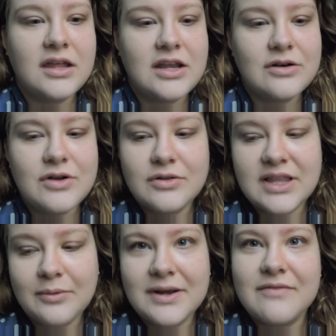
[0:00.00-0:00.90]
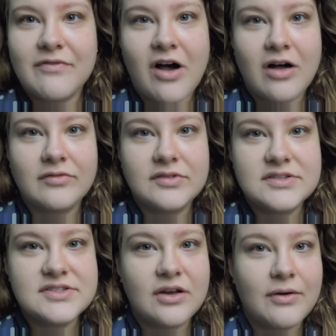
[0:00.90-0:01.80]
no liquid involved.
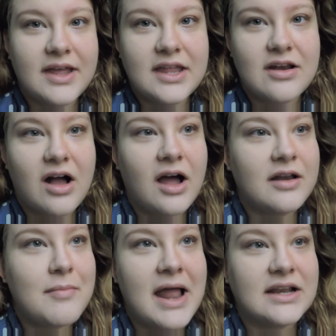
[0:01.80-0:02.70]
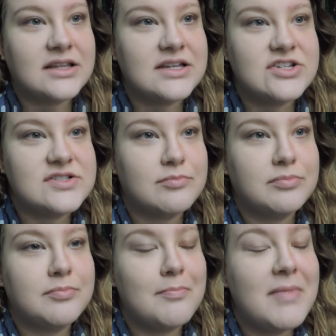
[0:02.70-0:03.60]
So it automatically just
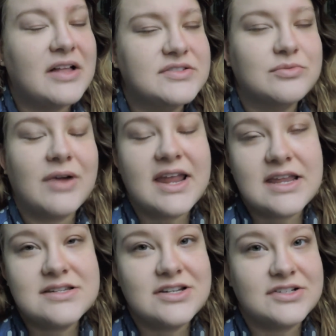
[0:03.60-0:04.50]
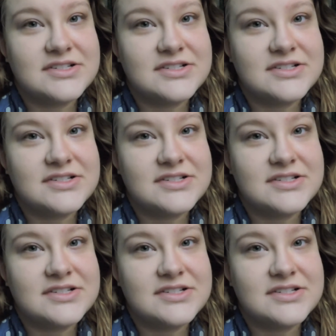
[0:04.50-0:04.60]
melts right into your